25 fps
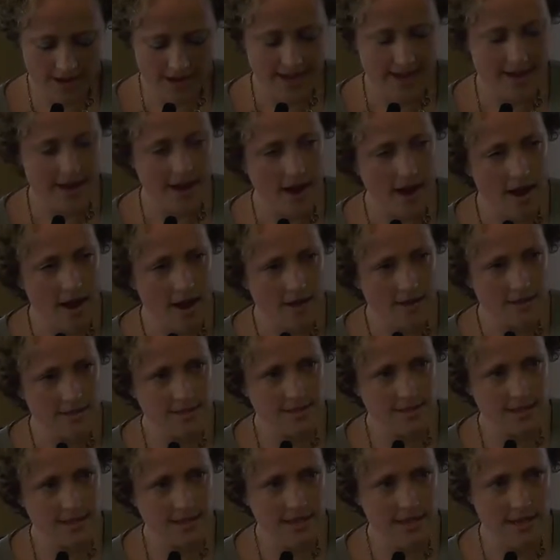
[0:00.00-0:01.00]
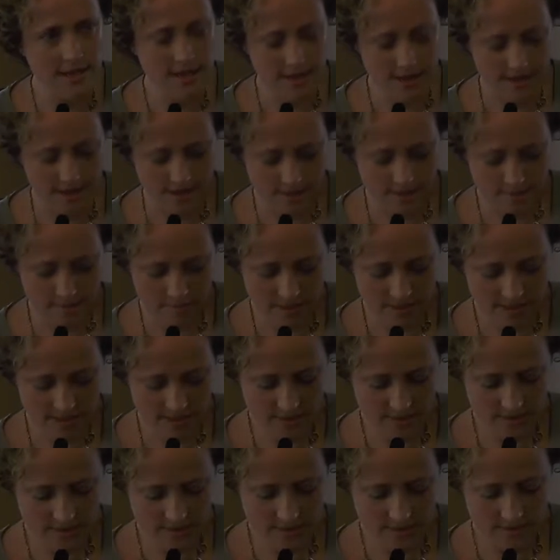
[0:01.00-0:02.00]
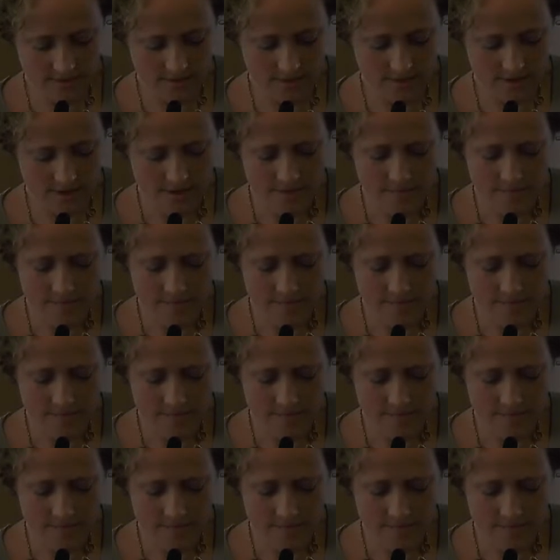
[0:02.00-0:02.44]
and oxy in the mussels,